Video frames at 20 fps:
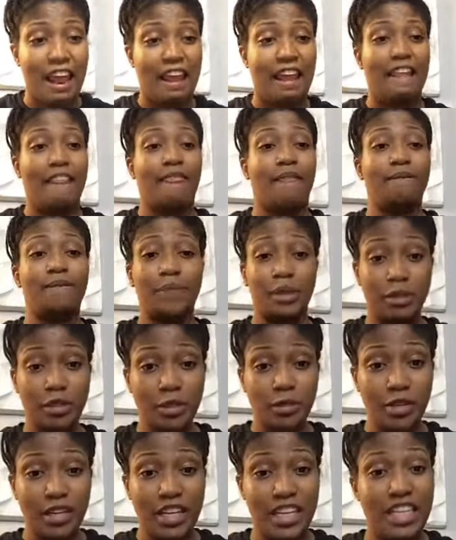And the
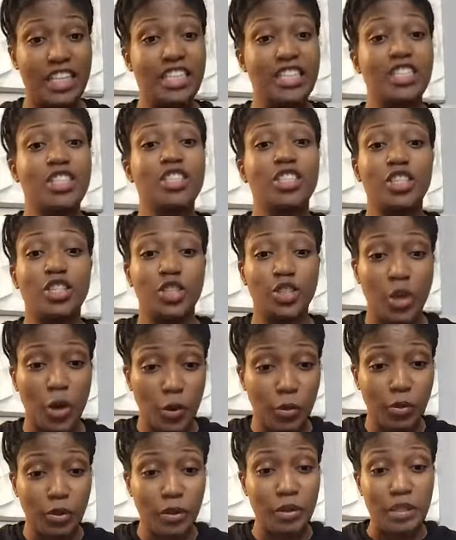first one is,
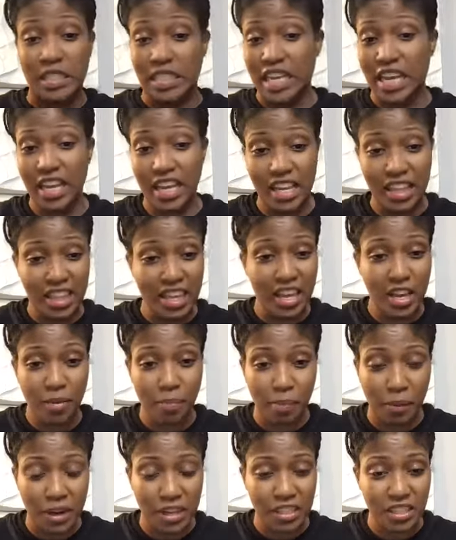don't use
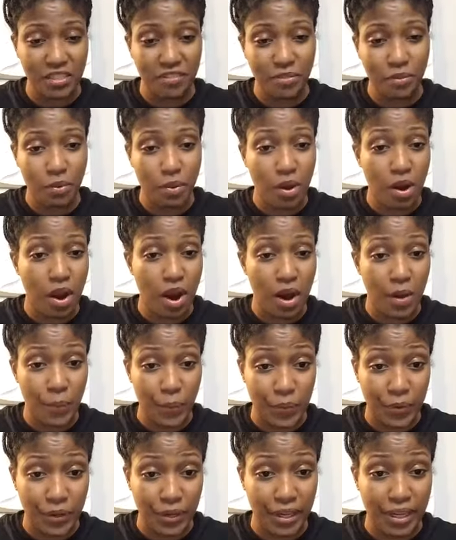anything abrasive on
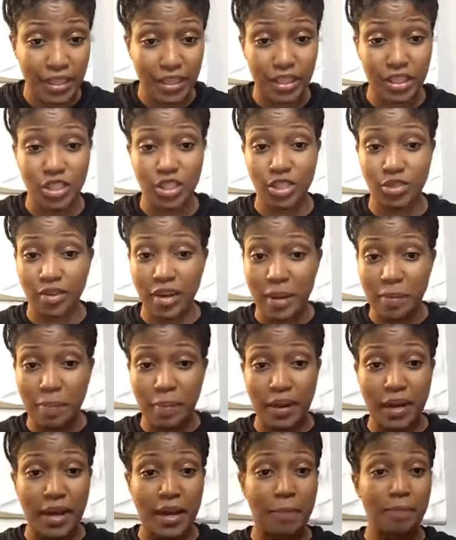hardwood to
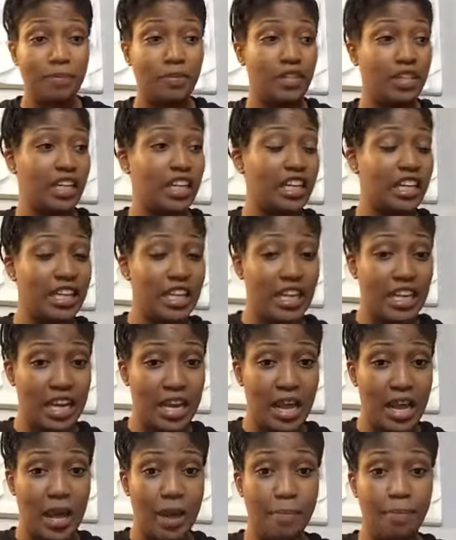scrape it up, to
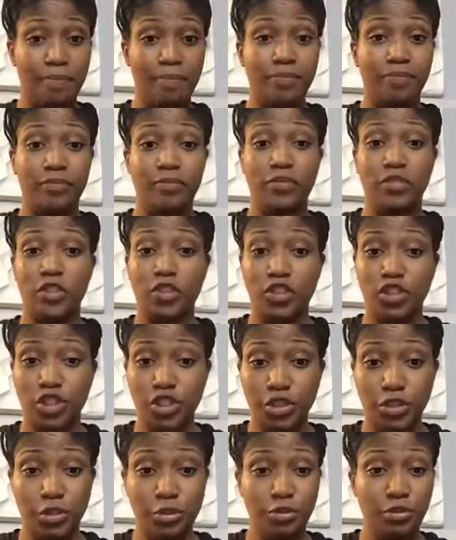clean it up,
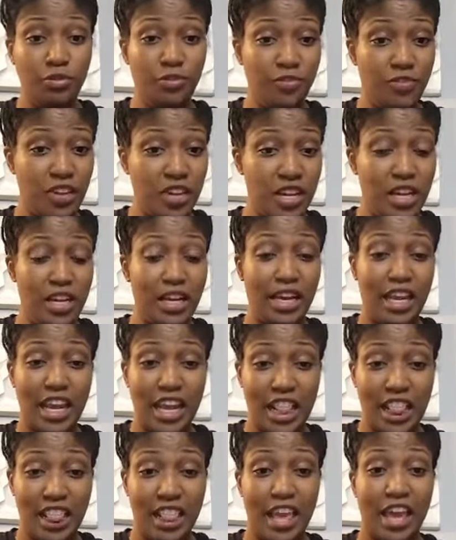shoes,
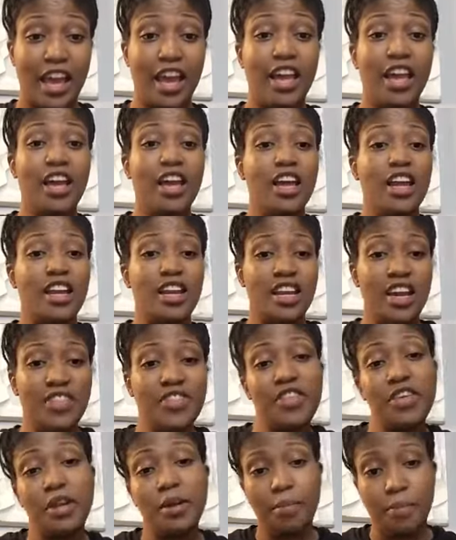feet, anything.
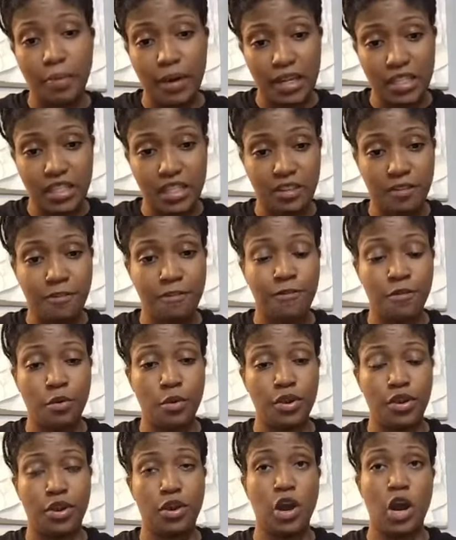Nothing abrasive
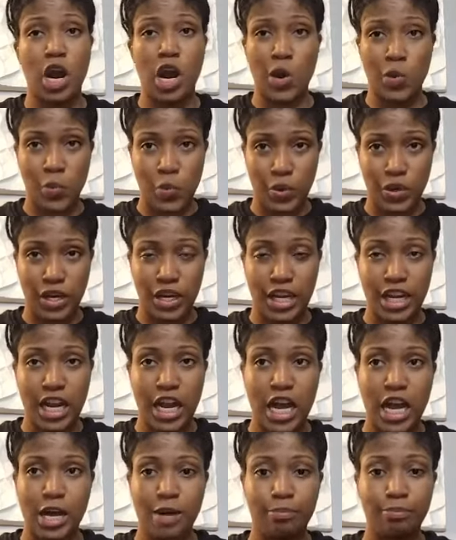for your
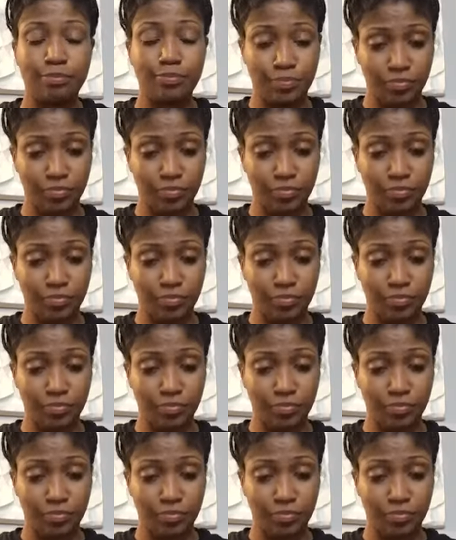hardwood.